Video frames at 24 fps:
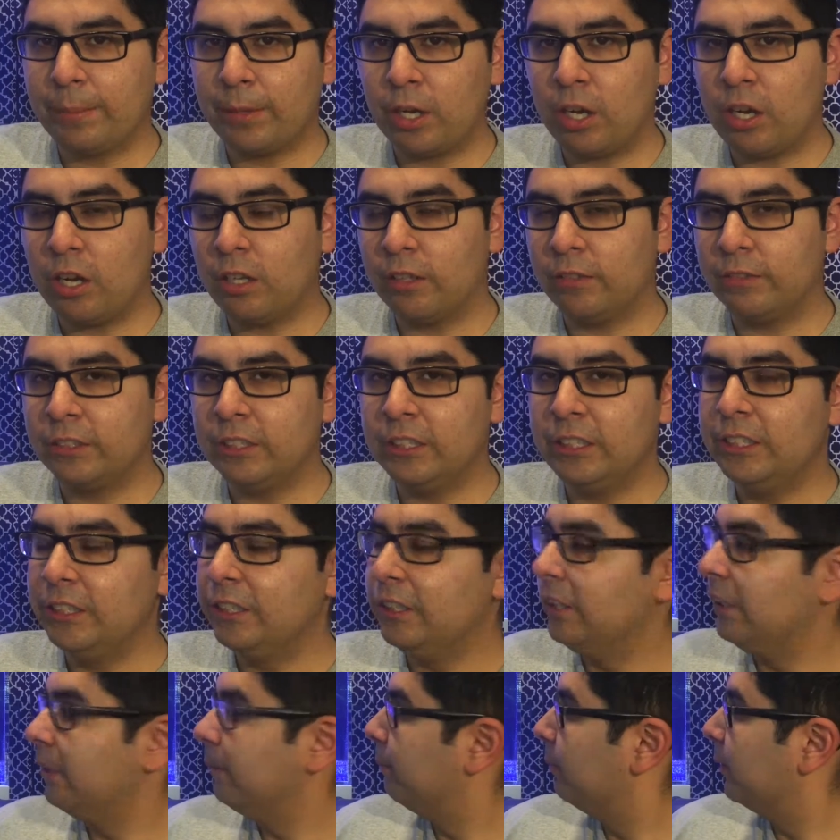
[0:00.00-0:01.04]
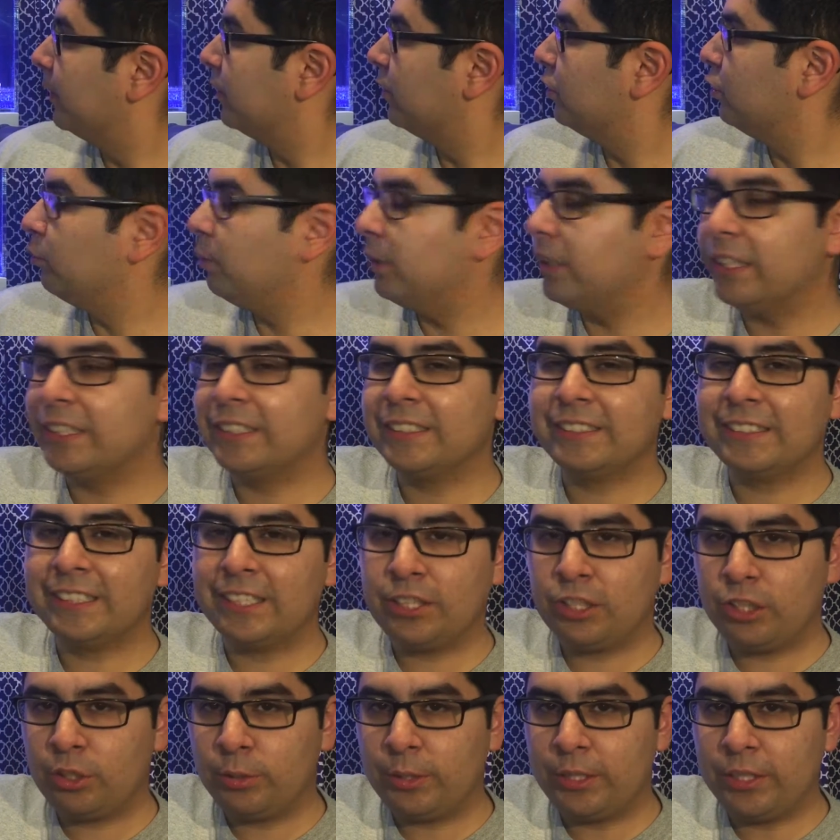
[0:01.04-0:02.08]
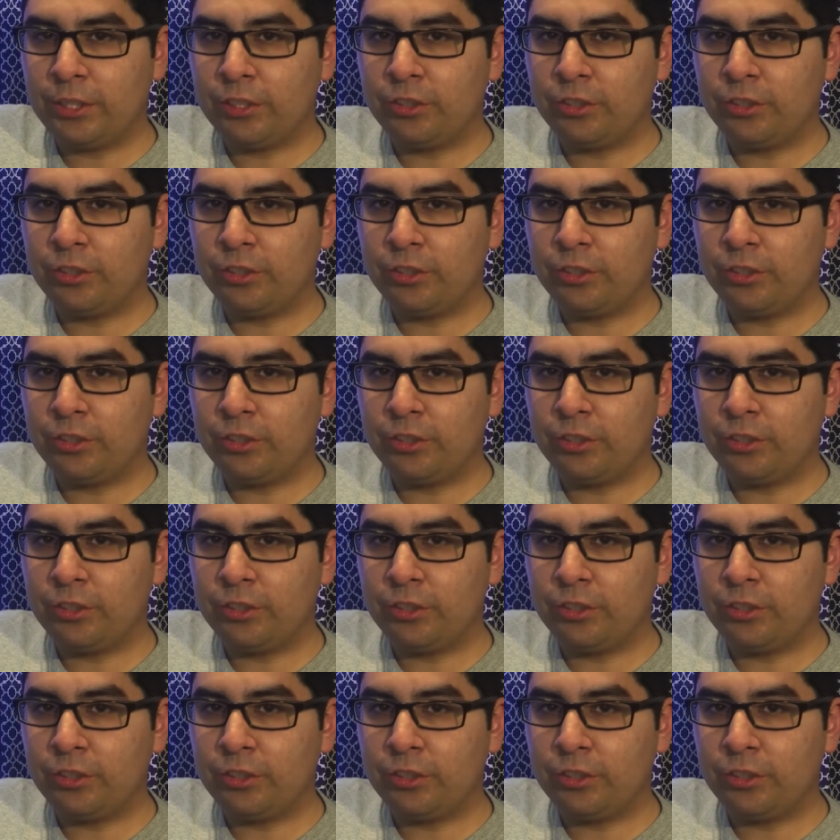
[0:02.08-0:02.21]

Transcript: it off, because you want to accentuate